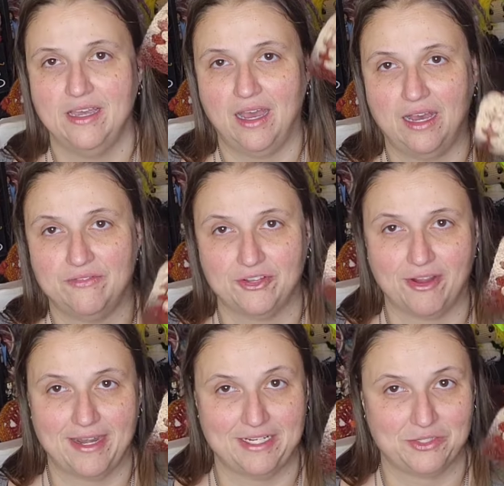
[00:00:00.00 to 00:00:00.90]
of the
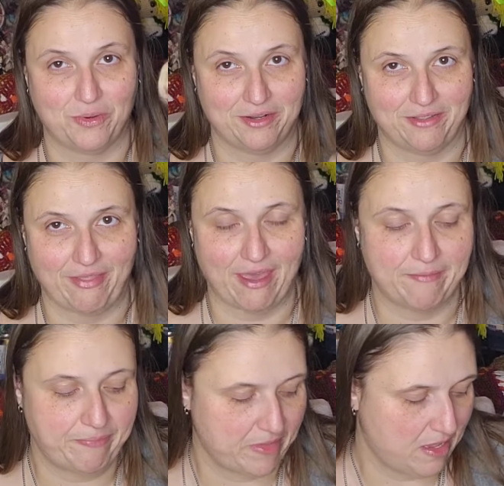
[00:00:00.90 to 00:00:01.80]
granny square did that.
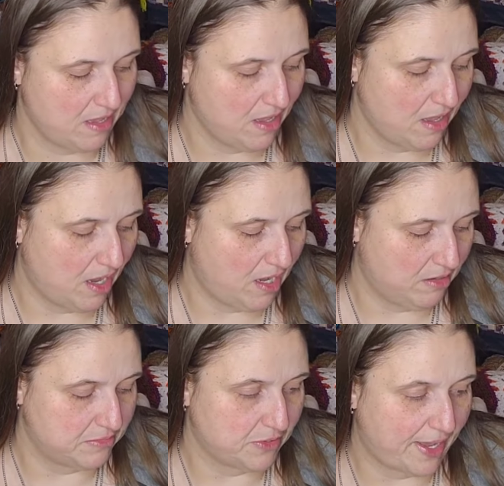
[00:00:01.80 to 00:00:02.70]

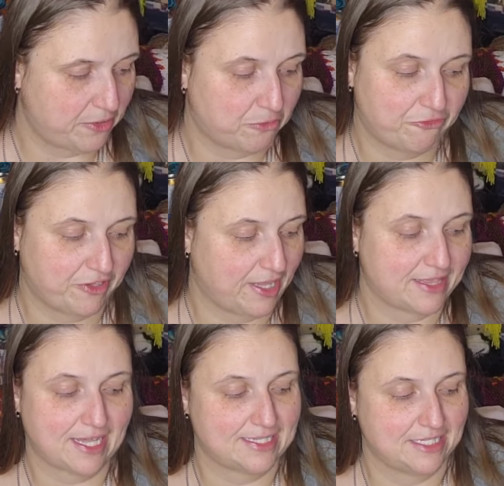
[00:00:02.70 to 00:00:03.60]
Um, so I don't feel like
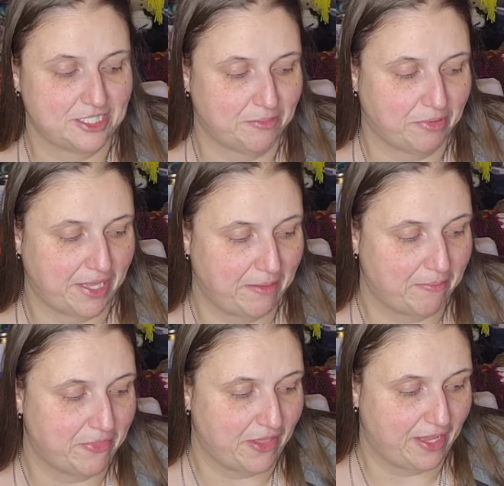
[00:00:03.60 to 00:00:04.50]
that's a to
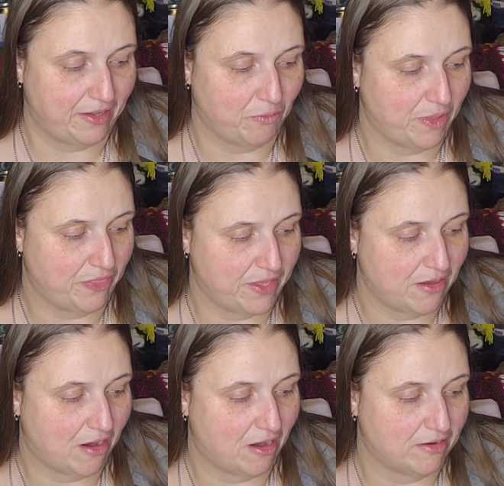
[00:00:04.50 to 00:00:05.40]
blame thing with the
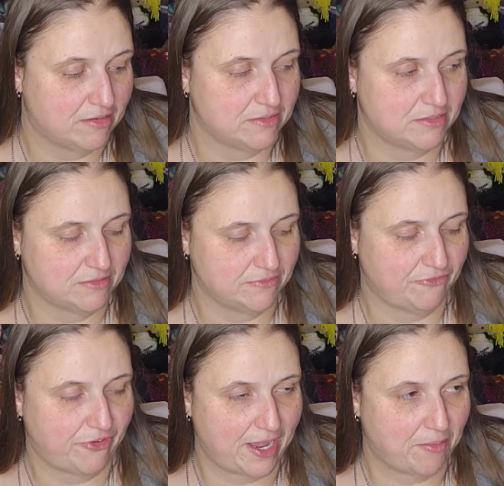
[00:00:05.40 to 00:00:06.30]
yarn
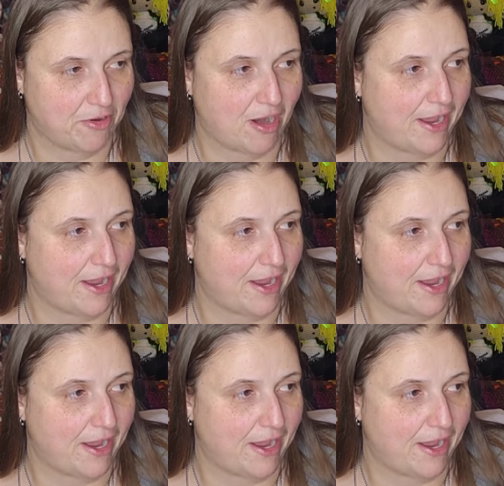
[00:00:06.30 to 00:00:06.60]
fiber.